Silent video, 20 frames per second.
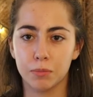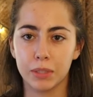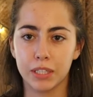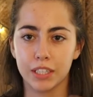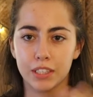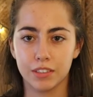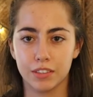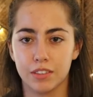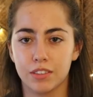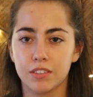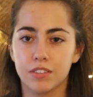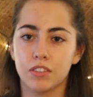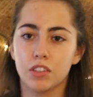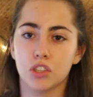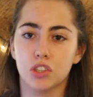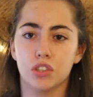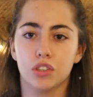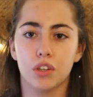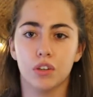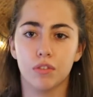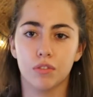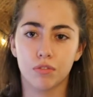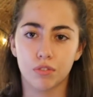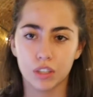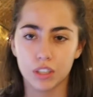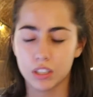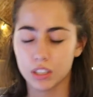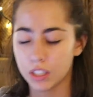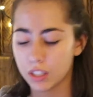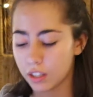because there's no
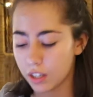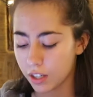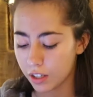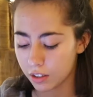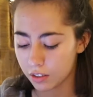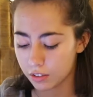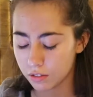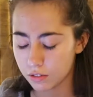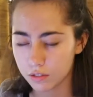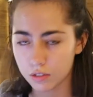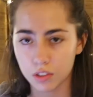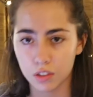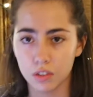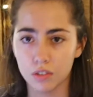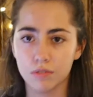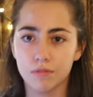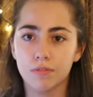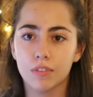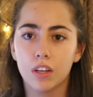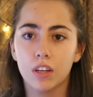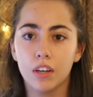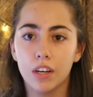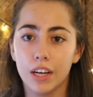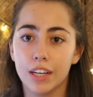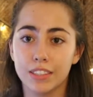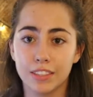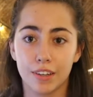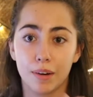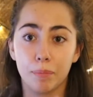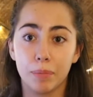freezing or
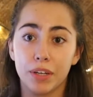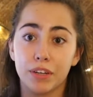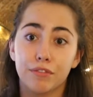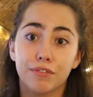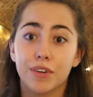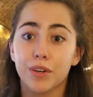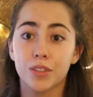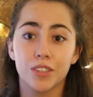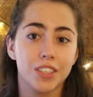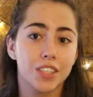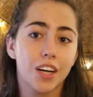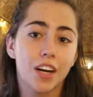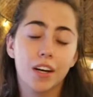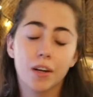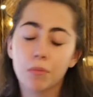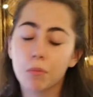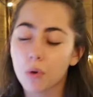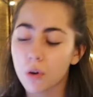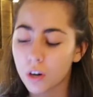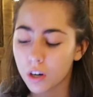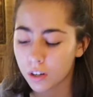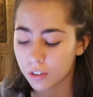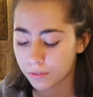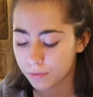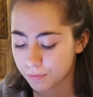it's not being frozen anymore.